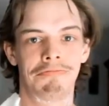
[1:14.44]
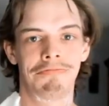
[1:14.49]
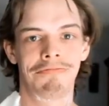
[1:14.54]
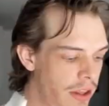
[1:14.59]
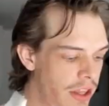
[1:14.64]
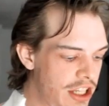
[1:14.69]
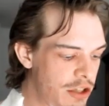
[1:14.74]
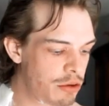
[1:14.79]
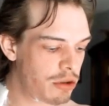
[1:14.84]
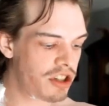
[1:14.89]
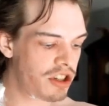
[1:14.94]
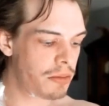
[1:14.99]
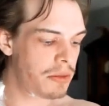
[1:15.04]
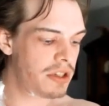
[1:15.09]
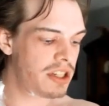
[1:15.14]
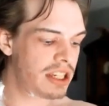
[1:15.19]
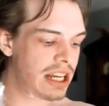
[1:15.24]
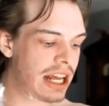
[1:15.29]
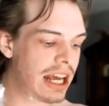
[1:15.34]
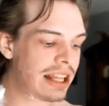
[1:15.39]
This was a
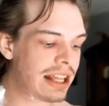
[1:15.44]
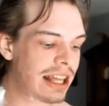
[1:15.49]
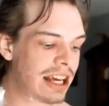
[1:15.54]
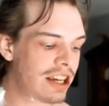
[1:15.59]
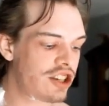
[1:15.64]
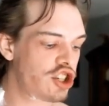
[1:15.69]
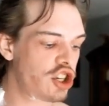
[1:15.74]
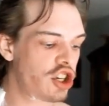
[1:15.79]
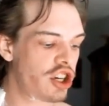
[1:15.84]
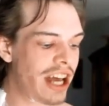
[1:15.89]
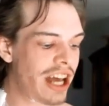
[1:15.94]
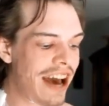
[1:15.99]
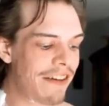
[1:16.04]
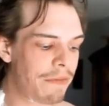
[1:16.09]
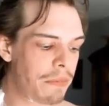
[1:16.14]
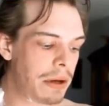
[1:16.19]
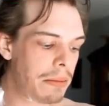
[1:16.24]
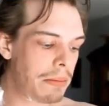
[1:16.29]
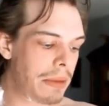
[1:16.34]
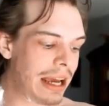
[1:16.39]
mistake that shouldn't have
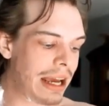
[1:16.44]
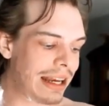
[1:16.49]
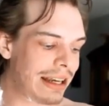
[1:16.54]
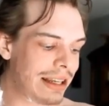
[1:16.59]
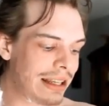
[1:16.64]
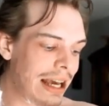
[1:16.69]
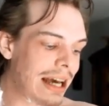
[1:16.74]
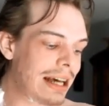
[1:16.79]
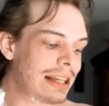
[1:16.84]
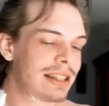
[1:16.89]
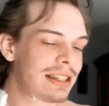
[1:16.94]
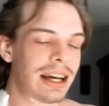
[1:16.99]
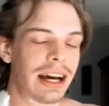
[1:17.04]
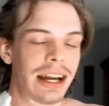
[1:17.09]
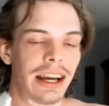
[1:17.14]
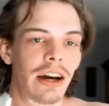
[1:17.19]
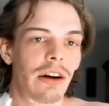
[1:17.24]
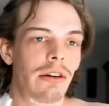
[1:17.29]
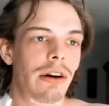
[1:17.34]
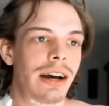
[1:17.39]
been made. Yes, I
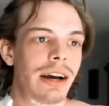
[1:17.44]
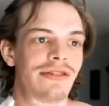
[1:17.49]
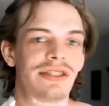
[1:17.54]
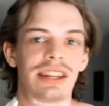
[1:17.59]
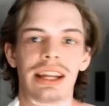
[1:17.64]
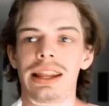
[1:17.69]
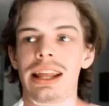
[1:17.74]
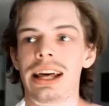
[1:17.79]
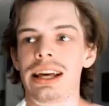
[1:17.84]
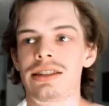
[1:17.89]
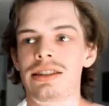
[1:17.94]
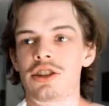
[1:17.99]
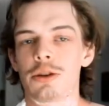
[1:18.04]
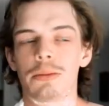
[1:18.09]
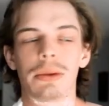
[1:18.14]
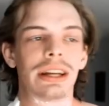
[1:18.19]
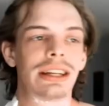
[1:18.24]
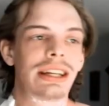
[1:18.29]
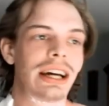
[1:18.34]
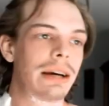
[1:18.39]
know. I've said that so
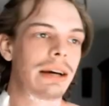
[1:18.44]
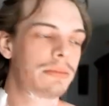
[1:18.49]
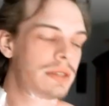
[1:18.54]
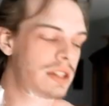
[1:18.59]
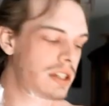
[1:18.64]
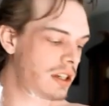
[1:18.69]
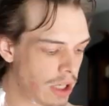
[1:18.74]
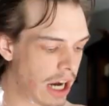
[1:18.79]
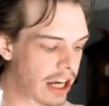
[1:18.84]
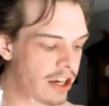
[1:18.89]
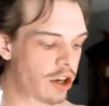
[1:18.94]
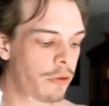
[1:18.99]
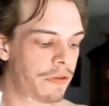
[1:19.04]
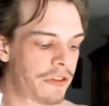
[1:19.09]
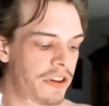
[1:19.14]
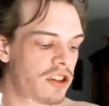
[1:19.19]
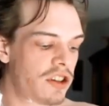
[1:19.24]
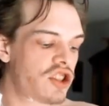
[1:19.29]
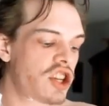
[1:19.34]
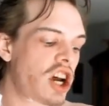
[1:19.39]
many times. I don't
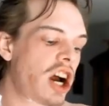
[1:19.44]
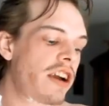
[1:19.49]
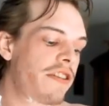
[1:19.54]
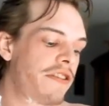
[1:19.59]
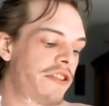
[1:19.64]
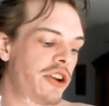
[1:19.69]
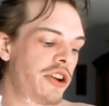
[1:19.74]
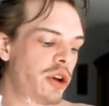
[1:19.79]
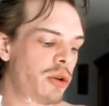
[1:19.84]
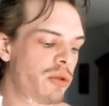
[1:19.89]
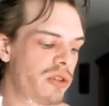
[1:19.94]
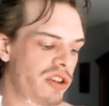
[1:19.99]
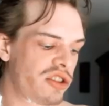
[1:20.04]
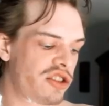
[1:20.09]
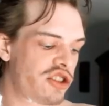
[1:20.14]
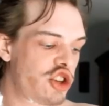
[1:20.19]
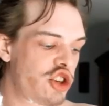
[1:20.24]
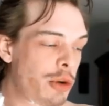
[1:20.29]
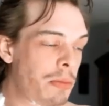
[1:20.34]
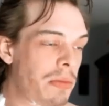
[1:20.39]
feel sorry for you. You're
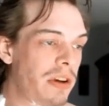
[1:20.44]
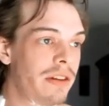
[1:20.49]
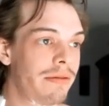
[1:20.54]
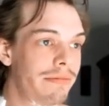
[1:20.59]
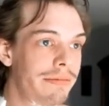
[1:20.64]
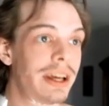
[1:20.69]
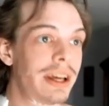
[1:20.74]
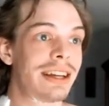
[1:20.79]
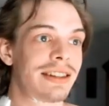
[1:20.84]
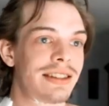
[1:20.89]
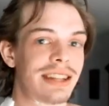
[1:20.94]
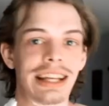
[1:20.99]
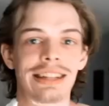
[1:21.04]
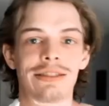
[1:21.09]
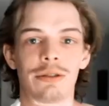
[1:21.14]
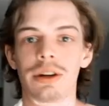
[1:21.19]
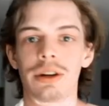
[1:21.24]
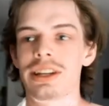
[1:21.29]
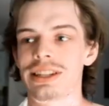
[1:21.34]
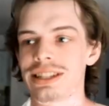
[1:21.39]
stupid. Yes, that's
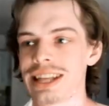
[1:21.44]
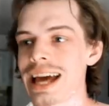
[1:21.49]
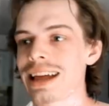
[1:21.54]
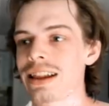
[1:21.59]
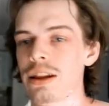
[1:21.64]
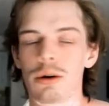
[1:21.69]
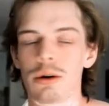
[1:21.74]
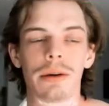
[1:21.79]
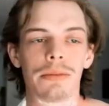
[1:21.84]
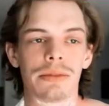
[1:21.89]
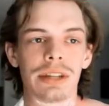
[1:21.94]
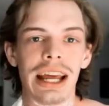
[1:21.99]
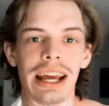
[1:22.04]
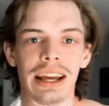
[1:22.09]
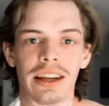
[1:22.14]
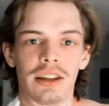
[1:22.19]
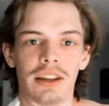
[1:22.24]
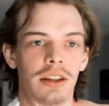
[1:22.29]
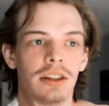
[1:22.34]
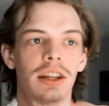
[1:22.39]
what exactly what I'm
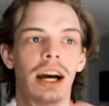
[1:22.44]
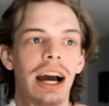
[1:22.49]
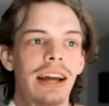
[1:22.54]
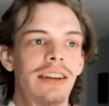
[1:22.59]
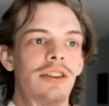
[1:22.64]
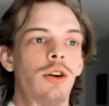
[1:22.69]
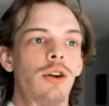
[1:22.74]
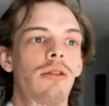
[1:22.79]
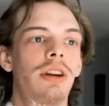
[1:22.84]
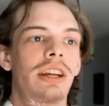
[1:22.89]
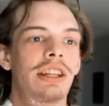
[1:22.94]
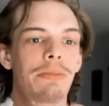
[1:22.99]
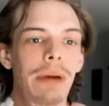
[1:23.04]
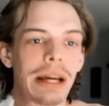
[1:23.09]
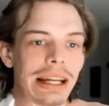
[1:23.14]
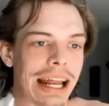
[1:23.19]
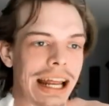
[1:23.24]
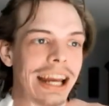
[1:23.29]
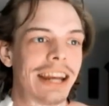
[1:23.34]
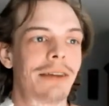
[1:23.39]
saying. I don't
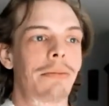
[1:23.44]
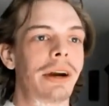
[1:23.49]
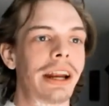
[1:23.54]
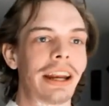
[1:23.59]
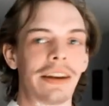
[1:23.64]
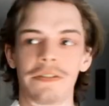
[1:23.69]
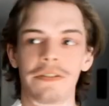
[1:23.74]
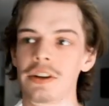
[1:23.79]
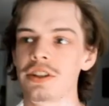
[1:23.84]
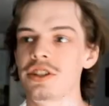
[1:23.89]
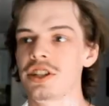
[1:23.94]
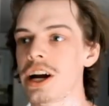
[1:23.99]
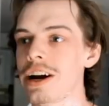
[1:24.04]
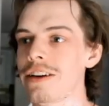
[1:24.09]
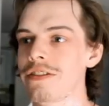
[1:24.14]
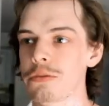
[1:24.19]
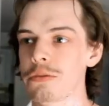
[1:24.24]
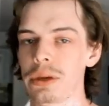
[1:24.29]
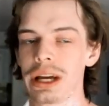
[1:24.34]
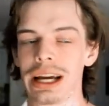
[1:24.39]
expect anybody to feel
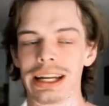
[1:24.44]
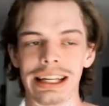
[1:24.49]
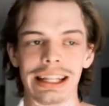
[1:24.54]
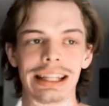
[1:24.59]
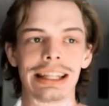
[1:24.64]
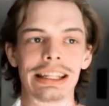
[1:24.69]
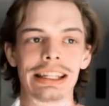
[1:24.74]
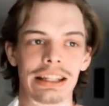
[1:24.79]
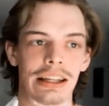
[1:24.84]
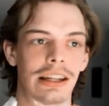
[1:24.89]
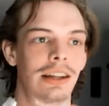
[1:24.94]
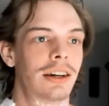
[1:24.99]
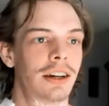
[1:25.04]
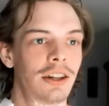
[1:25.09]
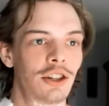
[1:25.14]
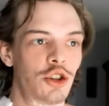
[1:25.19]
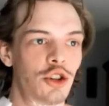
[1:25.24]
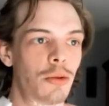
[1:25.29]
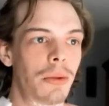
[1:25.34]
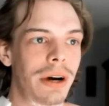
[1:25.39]
sorry for me. I did this
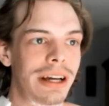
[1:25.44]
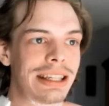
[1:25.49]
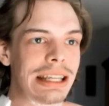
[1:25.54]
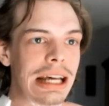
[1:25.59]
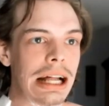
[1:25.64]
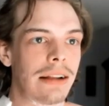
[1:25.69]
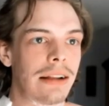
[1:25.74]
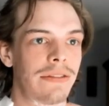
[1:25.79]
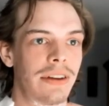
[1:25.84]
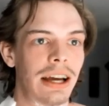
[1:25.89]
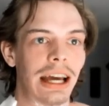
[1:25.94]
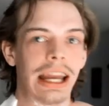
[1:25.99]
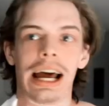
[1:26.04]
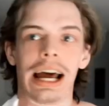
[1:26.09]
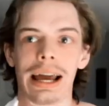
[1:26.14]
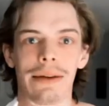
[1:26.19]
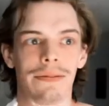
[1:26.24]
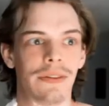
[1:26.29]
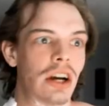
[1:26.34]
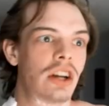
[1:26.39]
to myself, and I
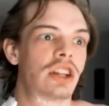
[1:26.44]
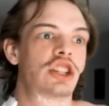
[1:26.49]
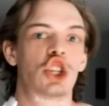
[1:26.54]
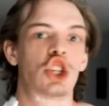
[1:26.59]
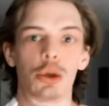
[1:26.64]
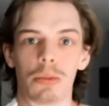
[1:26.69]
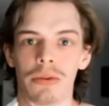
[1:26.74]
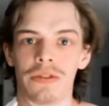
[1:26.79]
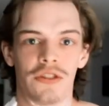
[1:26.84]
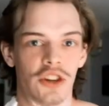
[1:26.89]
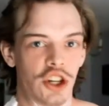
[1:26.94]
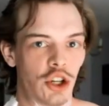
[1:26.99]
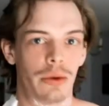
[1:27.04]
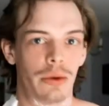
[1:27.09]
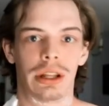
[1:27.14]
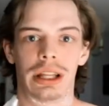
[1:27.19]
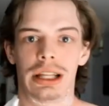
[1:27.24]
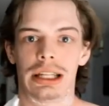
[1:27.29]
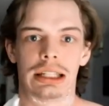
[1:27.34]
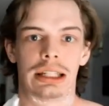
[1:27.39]
am very stupid for
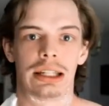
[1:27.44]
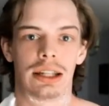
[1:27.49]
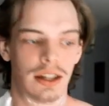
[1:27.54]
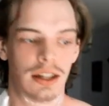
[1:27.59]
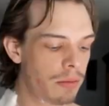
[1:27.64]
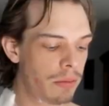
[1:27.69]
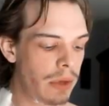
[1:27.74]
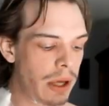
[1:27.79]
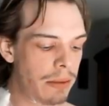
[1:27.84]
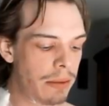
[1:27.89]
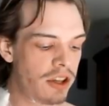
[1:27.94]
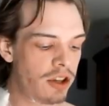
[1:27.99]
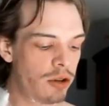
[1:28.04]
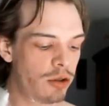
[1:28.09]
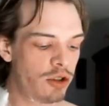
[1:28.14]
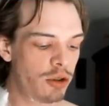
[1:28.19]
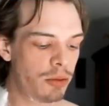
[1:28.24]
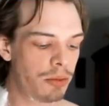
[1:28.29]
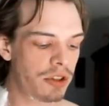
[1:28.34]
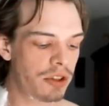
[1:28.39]
doing this. Maybe
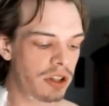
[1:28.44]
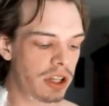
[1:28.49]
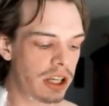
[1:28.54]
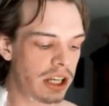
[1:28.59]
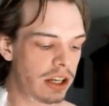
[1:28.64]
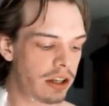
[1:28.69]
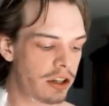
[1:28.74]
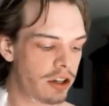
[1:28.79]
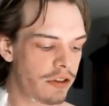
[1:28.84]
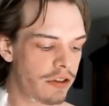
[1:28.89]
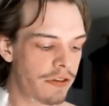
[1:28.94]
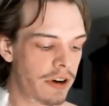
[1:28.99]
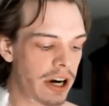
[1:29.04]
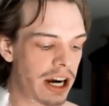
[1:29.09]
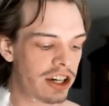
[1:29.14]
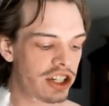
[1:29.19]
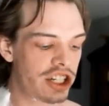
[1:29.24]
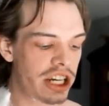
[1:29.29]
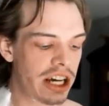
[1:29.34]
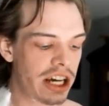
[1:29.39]
YouTube deleted your
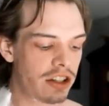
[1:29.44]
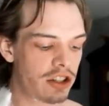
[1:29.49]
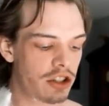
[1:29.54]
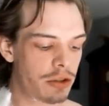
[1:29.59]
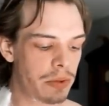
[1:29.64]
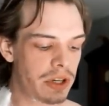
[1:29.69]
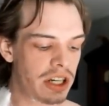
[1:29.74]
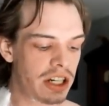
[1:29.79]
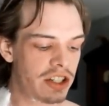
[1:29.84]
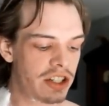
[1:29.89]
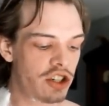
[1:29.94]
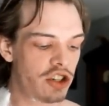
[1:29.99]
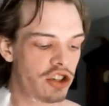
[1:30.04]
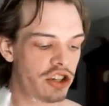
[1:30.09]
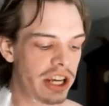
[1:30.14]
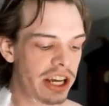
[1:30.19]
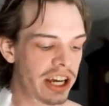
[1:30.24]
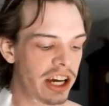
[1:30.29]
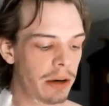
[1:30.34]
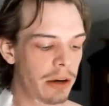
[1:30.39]
fire challenge because your
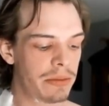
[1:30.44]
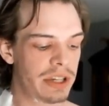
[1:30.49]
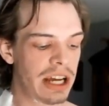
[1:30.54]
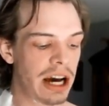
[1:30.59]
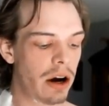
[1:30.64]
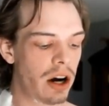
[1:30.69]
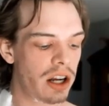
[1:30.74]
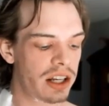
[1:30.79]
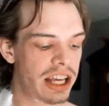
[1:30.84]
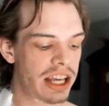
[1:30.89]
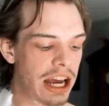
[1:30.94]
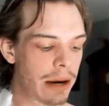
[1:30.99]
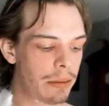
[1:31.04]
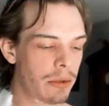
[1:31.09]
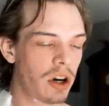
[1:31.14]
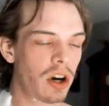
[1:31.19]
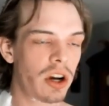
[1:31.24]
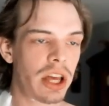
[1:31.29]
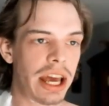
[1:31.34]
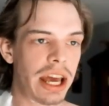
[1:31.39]
dick comes out on
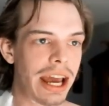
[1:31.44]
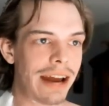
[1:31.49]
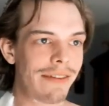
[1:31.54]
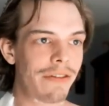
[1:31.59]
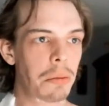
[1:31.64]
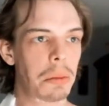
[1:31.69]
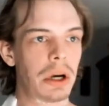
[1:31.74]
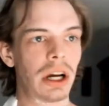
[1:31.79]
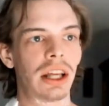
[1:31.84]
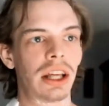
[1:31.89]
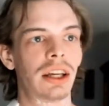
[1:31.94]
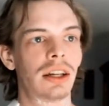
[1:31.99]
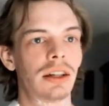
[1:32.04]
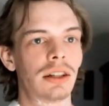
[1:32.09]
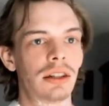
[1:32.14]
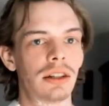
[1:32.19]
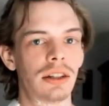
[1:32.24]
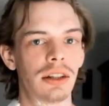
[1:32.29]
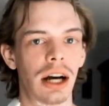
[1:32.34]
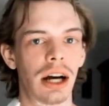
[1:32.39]
camera. Okay, everybody,
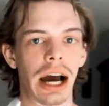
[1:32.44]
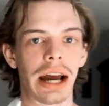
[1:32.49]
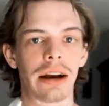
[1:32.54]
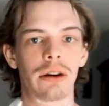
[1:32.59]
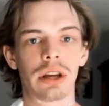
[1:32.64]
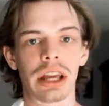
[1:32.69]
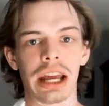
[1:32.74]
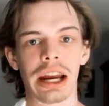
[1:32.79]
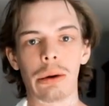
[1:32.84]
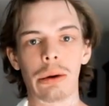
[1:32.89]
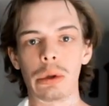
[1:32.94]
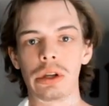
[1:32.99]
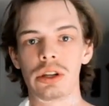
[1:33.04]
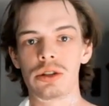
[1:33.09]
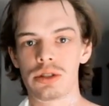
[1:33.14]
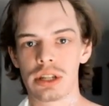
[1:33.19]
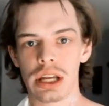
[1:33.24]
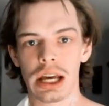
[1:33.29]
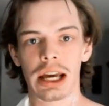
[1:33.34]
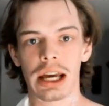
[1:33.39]
I don't care what you
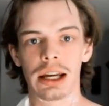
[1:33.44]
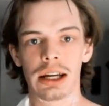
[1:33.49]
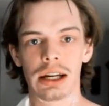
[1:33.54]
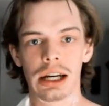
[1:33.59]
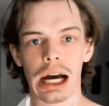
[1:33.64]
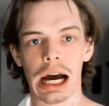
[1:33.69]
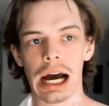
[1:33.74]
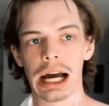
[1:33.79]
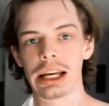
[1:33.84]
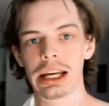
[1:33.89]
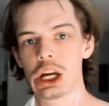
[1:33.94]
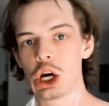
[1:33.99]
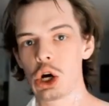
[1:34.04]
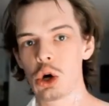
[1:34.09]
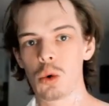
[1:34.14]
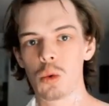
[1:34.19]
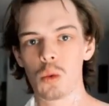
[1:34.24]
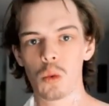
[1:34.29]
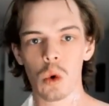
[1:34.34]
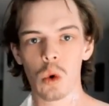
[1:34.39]
said. I
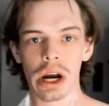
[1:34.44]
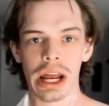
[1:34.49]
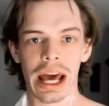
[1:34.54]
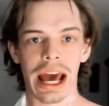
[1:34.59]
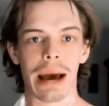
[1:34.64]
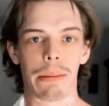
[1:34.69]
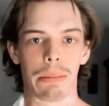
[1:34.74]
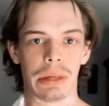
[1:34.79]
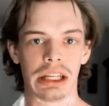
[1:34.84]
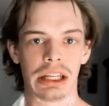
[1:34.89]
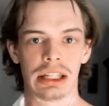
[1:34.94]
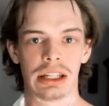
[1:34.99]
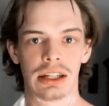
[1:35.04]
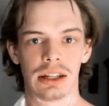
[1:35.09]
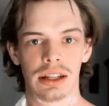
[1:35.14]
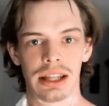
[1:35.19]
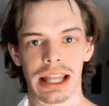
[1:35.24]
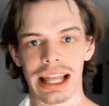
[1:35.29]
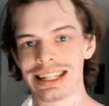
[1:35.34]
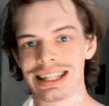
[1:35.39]
know what happened.
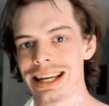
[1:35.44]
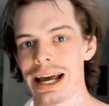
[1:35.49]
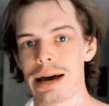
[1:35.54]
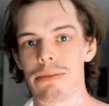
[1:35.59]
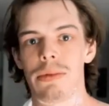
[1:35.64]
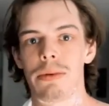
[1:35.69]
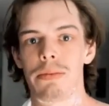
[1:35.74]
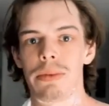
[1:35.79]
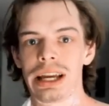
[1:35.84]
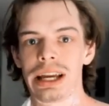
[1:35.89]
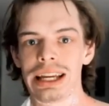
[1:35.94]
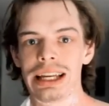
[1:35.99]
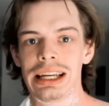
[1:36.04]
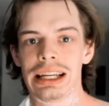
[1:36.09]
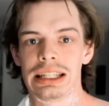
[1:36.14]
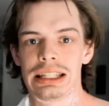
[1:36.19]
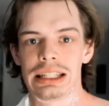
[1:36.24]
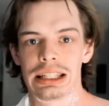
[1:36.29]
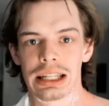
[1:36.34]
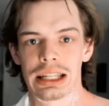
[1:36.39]
That's not my
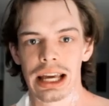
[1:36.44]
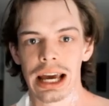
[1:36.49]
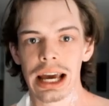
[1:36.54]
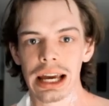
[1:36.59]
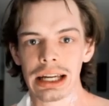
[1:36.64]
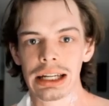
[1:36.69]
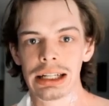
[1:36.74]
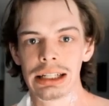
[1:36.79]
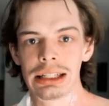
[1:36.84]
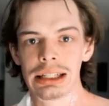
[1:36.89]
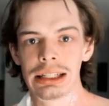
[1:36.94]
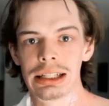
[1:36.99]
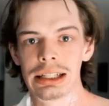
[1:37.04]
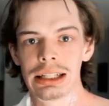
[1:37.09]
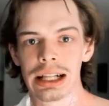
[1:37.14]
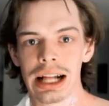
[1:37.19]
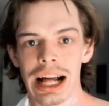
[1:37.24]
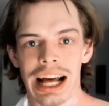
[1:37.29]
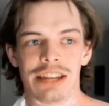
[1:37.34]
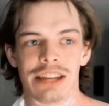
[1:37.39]
penis, okay?
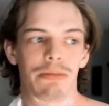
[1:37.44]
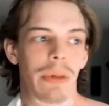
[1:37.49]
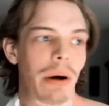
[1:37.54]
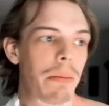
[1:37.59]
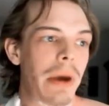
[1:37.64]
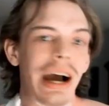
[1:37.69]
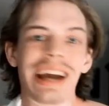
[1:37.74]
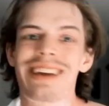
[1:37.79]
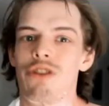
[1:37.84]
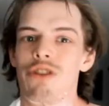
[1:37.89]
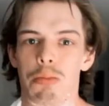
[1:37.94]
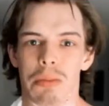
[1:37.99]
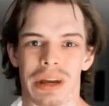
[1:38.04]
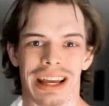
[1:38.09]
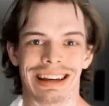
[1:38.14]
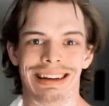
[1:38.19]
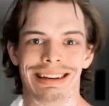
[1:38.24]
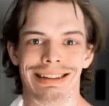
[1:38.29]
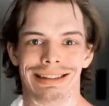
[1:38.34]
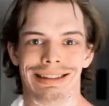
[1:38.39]
as my micro
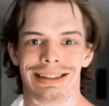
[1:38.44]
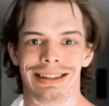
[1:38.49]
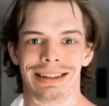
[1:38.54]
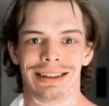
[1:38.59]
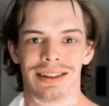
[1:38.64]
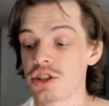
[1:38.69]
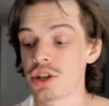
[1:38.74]
penis.